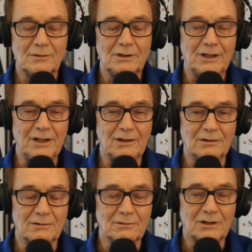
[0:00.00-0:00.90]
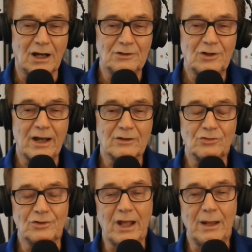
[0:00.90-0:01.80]
any
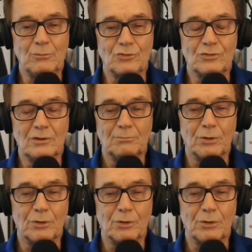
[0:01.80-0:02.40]
contacts, names,